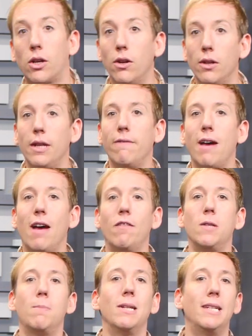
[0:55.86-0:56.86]
Currently, Valve
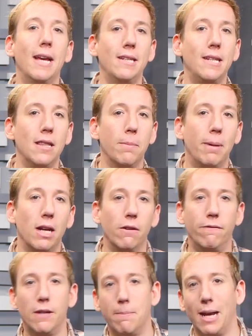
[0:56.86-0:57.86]
has been testing the
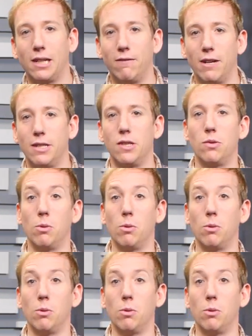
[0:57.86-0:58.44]
biofeedback devices